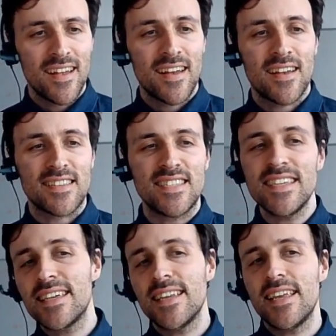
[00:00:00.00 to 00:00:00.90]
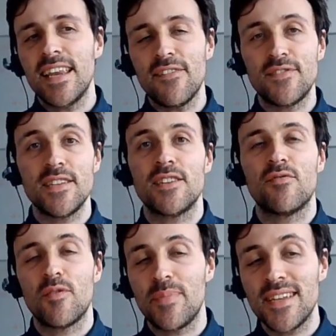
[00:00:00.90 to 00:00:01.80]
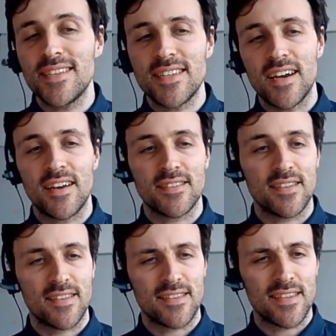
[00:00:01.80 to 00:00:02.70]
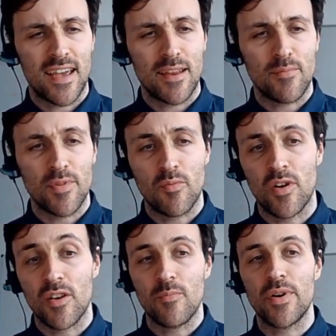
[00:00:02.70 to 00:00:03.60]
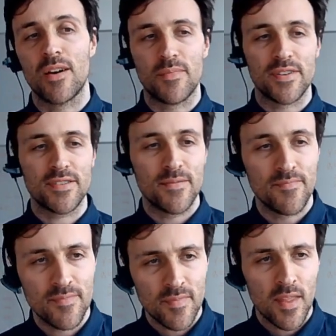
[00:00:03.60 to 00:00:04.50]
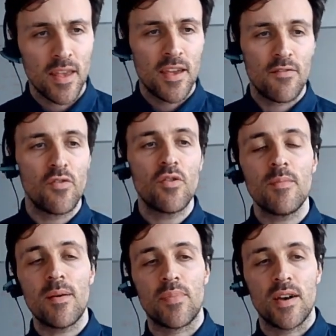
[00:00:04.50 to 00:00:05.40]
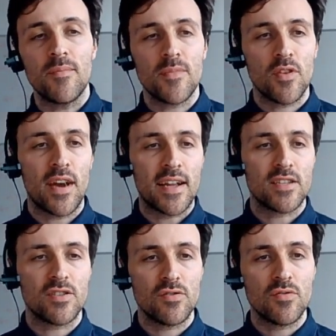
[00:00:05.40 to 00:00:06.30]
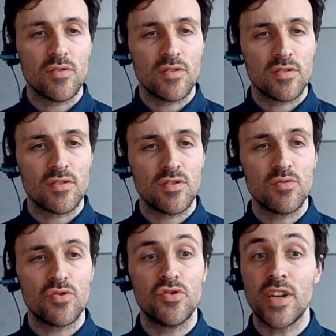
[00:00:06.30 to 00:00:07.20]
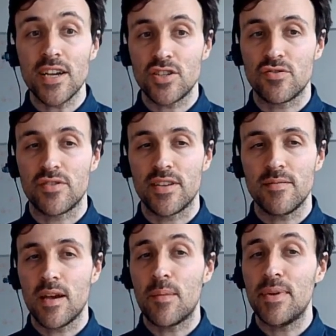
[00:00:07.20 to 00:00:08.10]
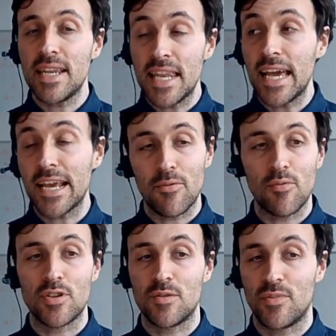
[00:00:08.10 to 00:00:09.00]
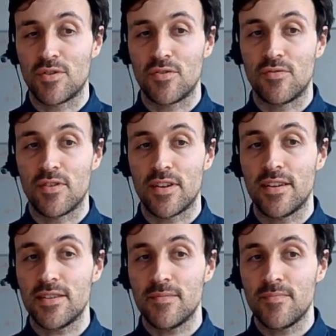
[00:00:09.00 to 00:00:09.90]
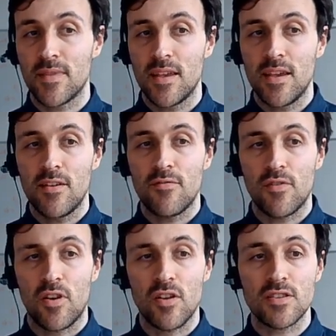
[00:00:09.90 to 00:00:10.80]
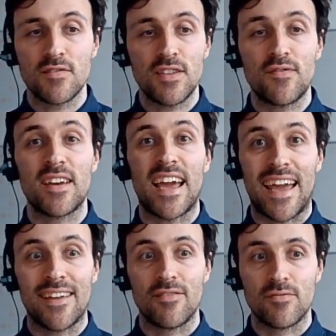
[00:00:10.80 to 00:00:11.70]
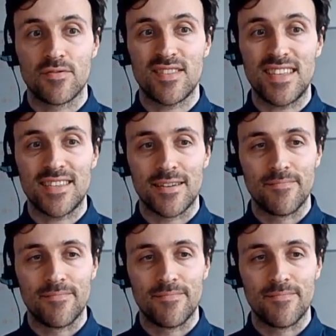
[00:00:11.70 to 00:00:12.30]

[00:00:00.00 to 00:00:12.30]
I sneakily left in a repeated task in assignment 1 on purpose. If you remember, you had to do a trajectory a bit like a water bottle rocket for lots of different angles, theta.